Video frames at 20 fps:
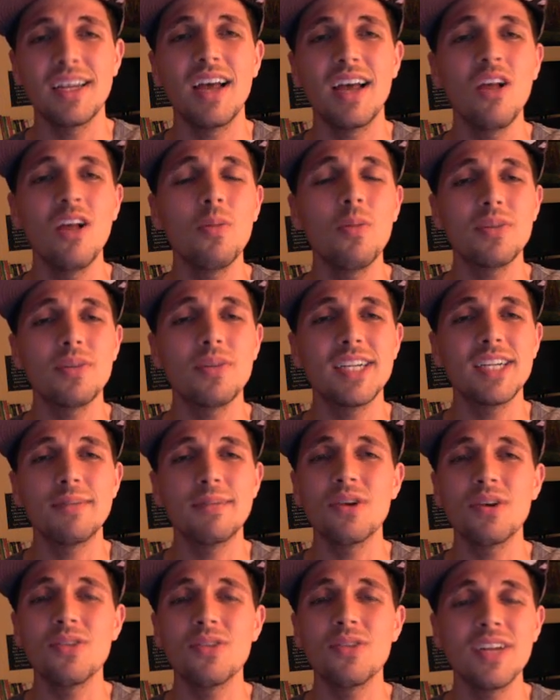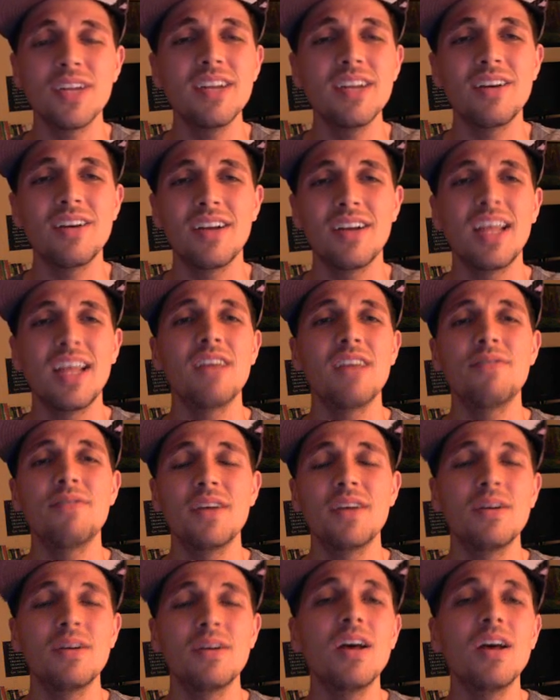kelp and spirulina and
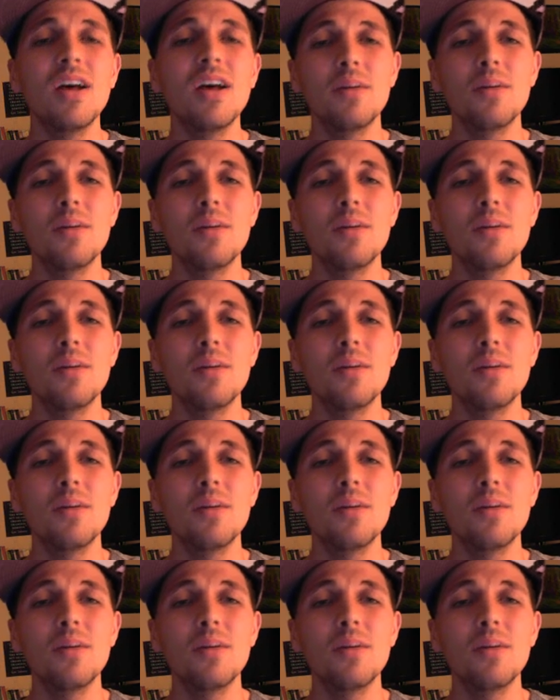AFA